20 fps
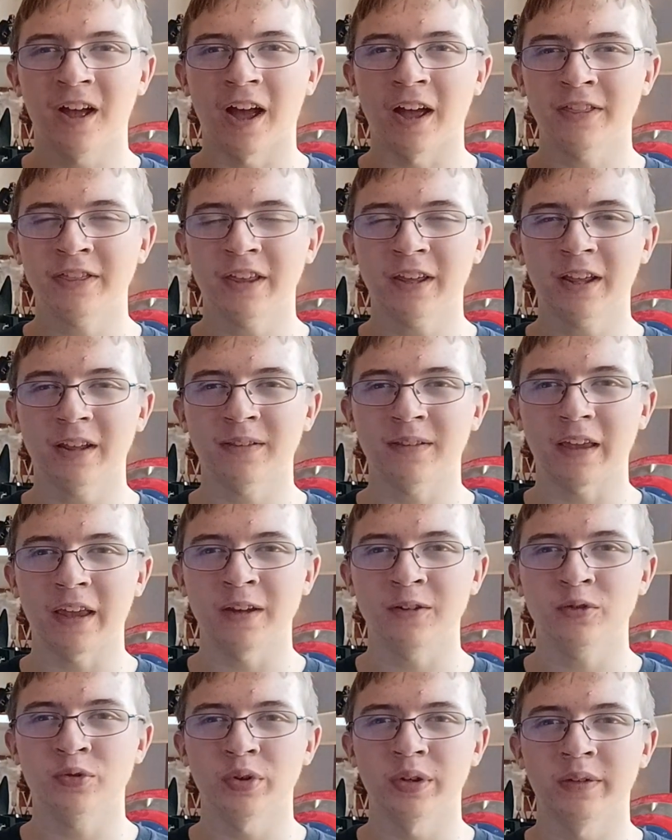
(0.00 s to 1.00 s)
I think it's
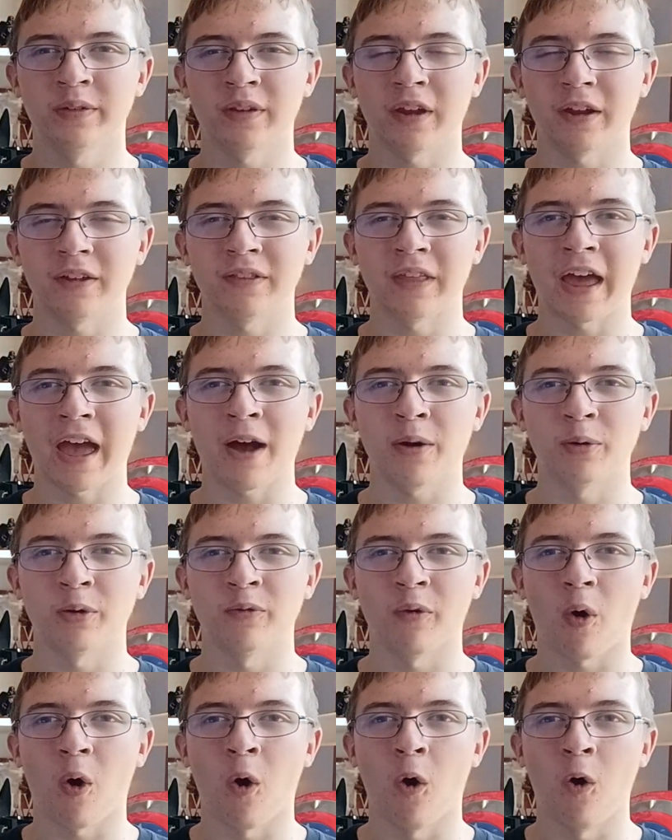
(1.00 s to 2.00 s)
interesting that out of
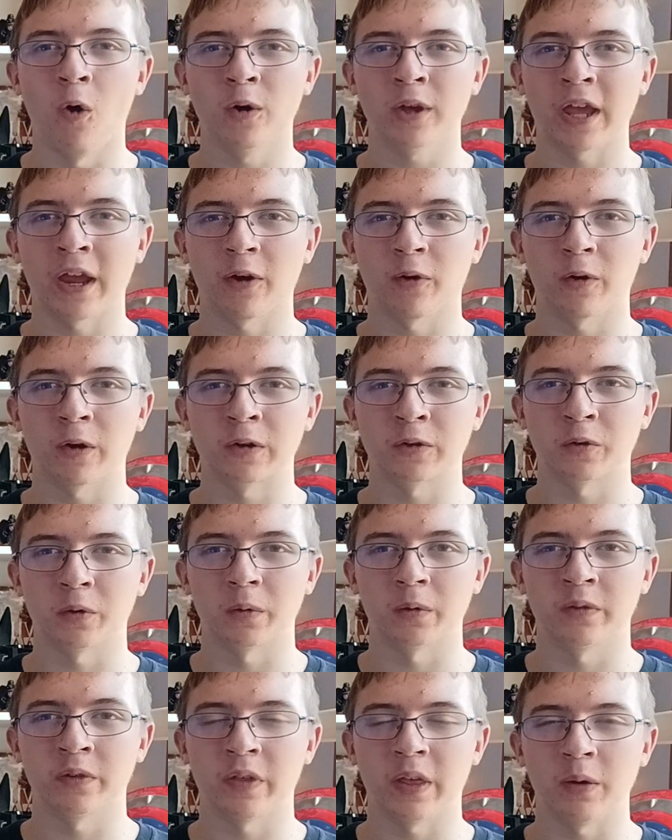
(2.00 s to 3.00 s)
all
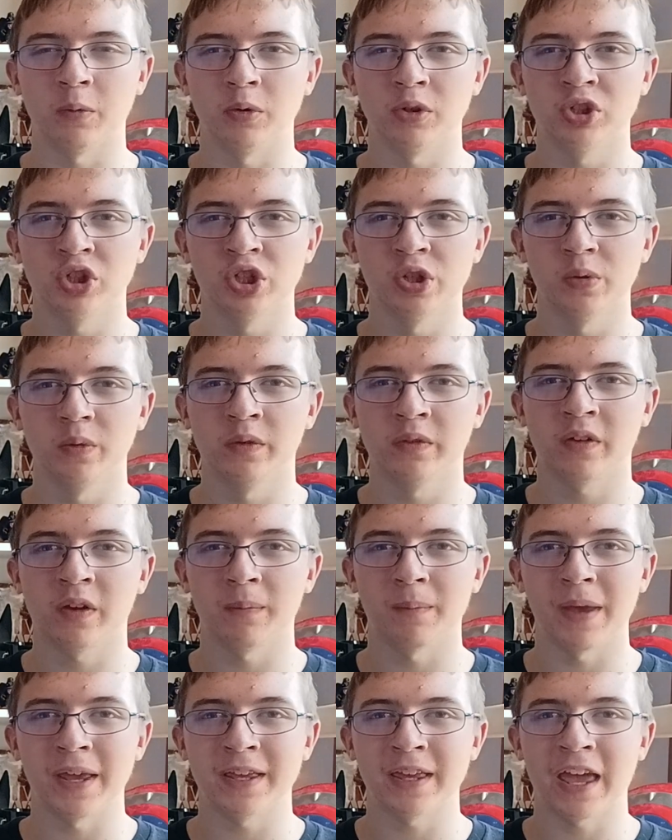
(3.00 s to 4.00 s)
characters, they would choose to
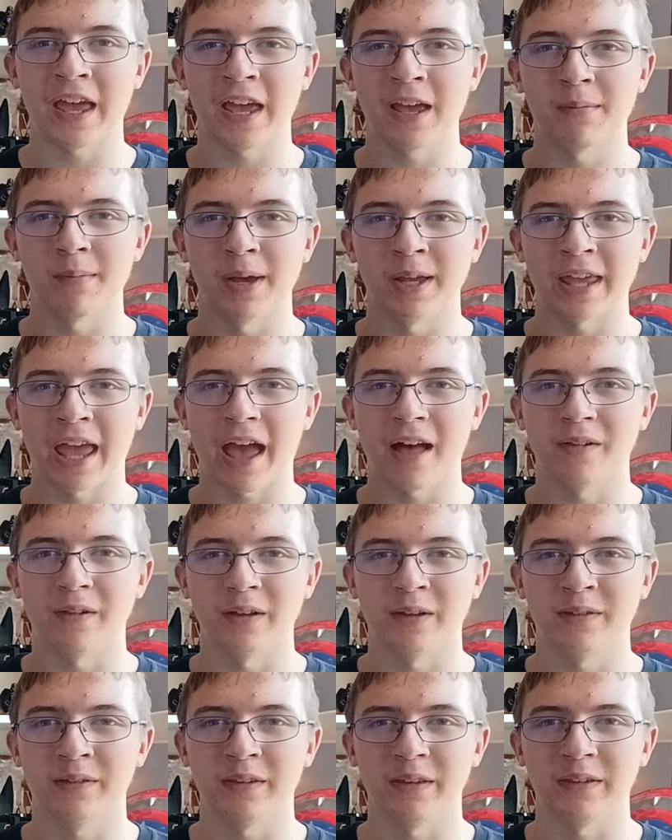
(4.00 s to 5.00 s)
make him a
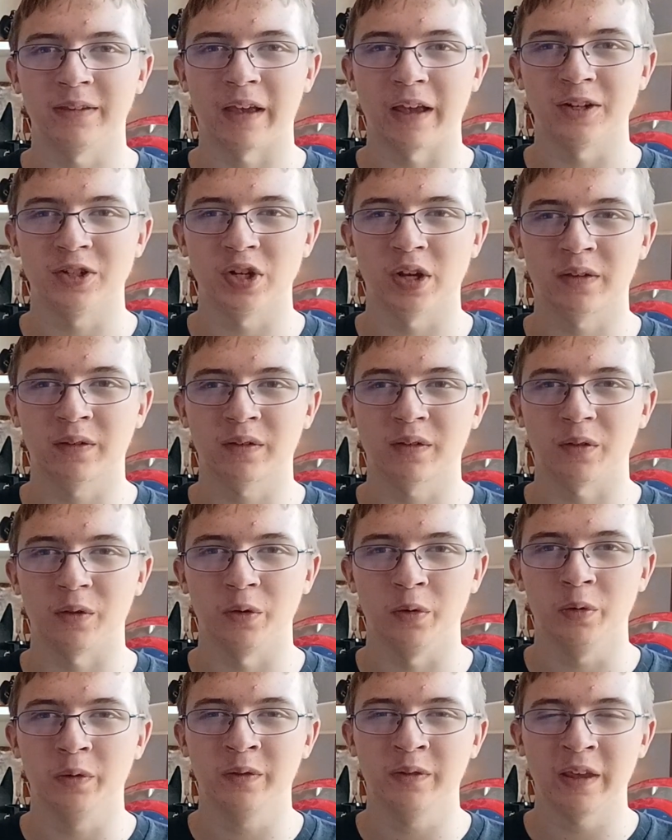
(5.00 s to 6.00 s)
Galaxy's Edge
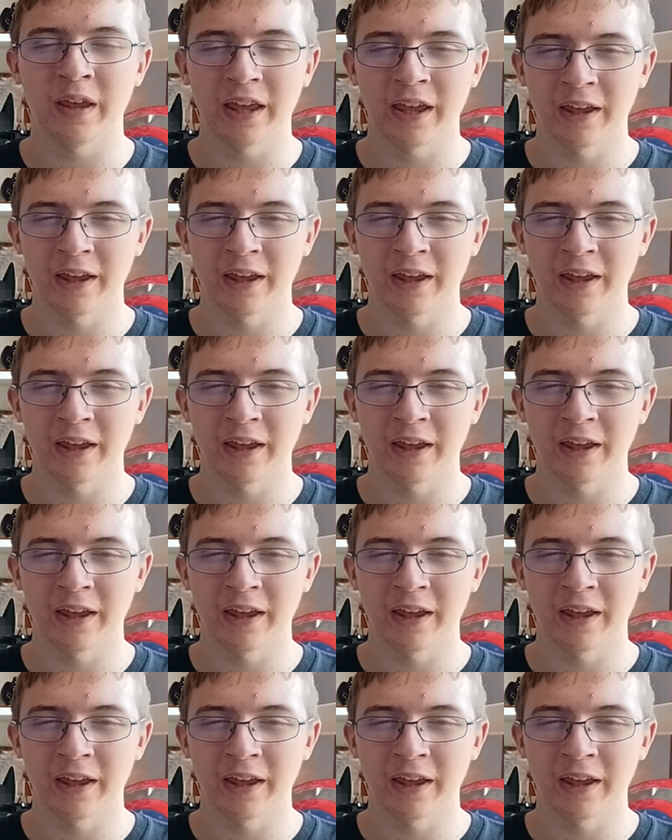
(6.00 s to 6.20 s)
exclusive.